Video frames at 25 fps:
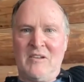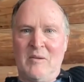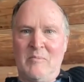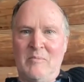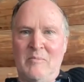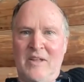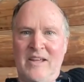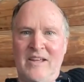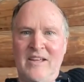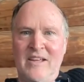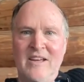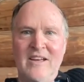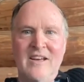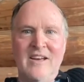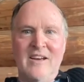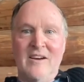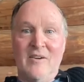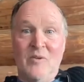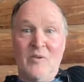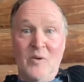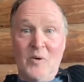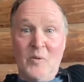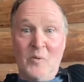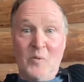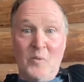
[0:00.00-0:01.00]
I'm like,
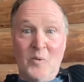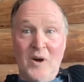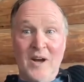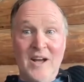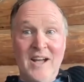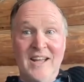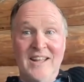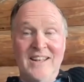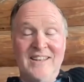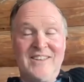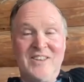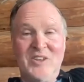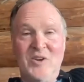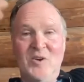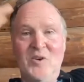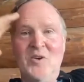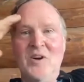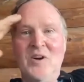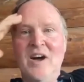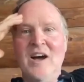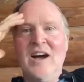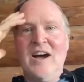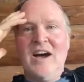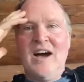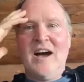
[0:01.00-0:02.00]
what? So
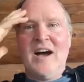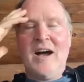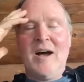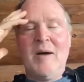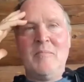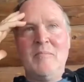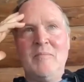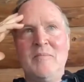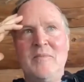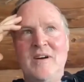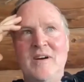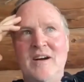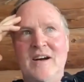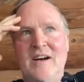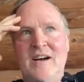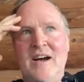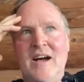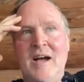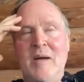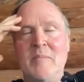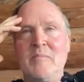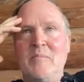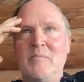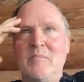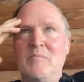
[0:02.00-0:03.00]
I'm
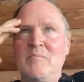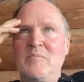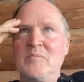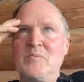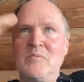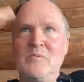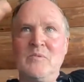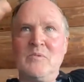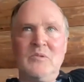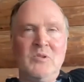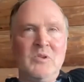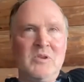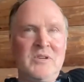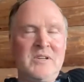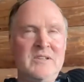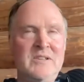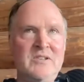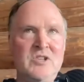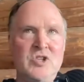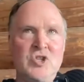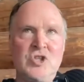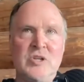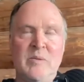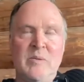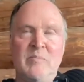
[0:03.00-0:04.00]
looking
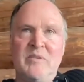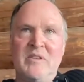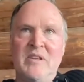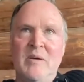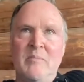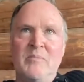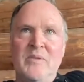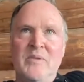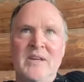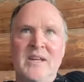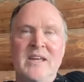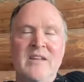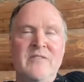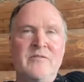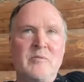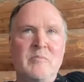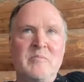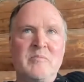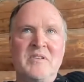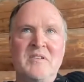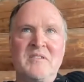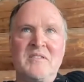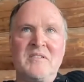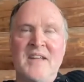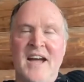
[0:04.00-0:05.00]
to ship something in from
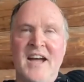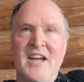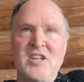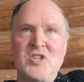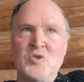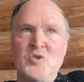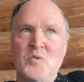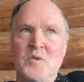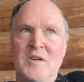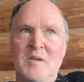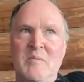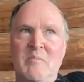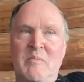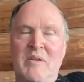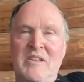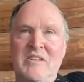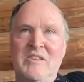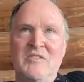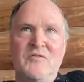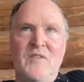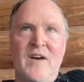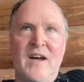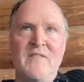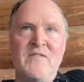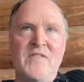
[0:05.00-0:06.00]
Saskatchewan, but
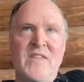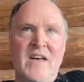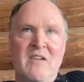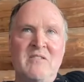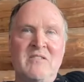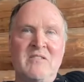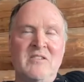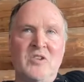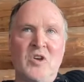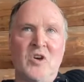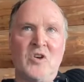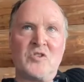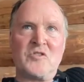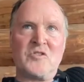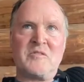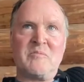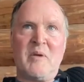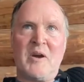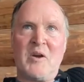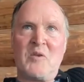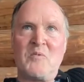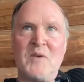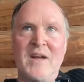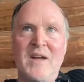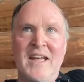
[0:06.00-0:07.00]
it's $5,000
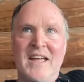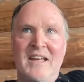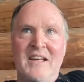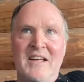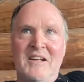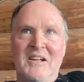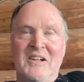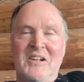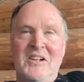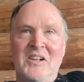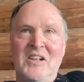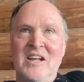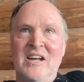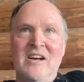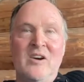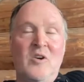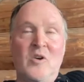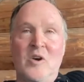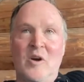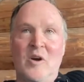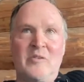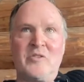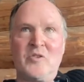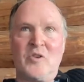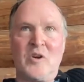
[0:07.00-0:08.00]
by rail,
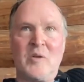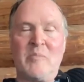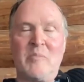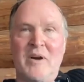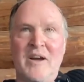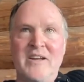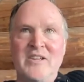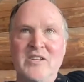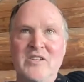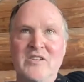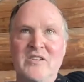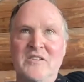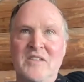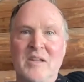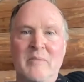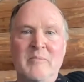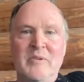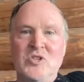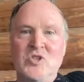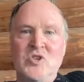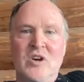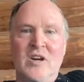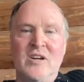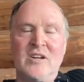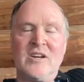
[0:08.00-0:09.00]
by semi
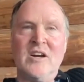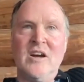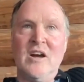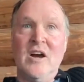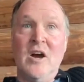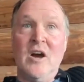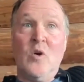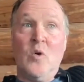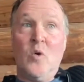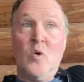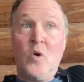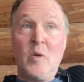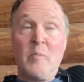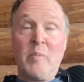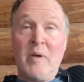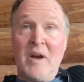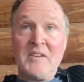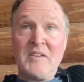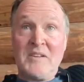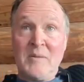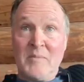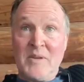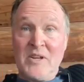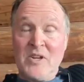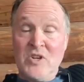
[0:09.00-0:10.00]
truck, or by
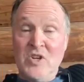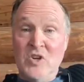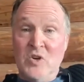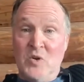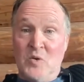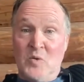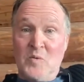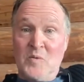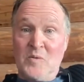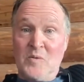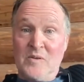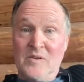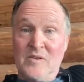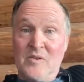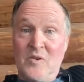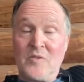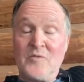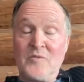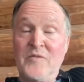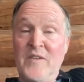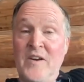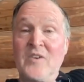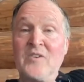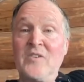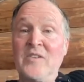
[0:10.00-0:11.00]
something new or
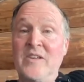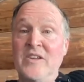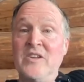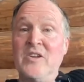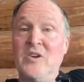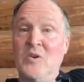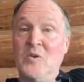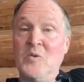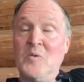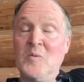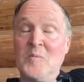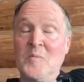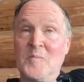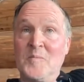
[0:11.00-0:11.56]
fairly new.